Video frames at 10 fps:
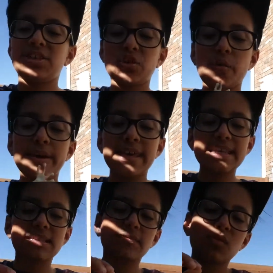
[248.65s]
So in
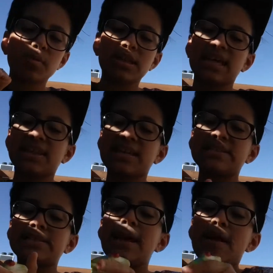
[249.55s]
case if they'll be like
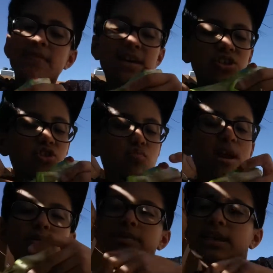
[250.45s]
this, they can just
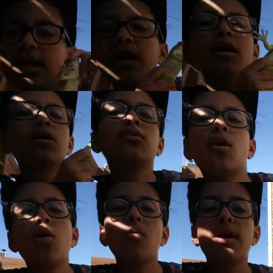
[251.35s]
randomly
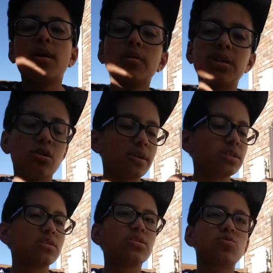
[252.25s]
go on there
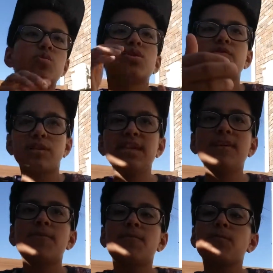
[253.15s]
and to another
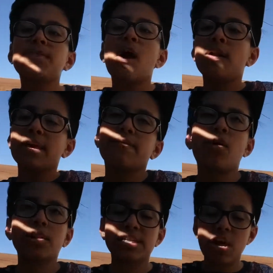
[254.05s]
leaf without
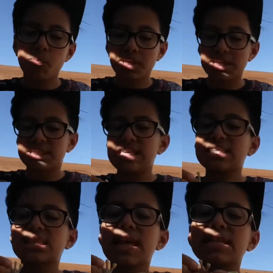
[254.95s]
falling down, because
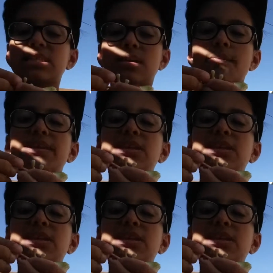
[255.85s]
these pads